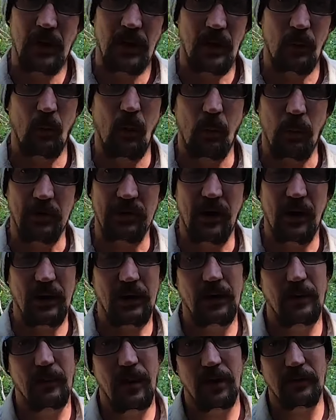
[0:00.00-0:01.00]
And what we're
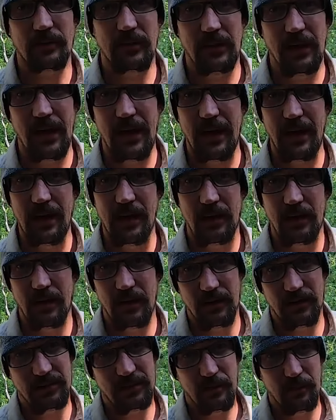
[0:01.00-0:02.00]
talking about today
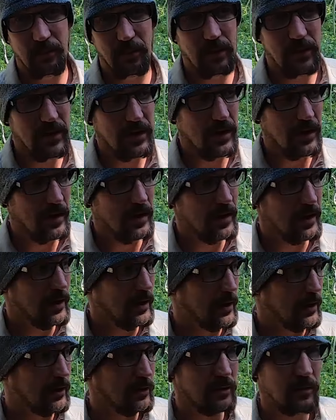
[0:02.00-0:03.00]
is simply
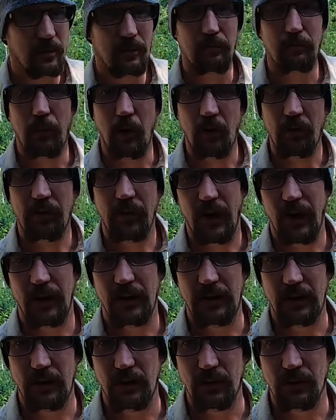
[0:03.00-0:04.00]

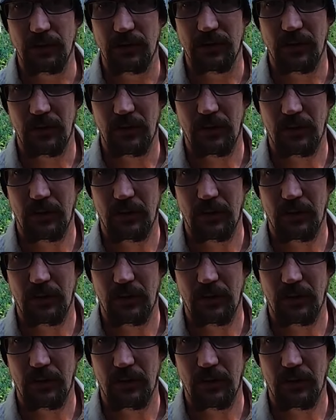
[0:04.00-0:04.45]
multi-use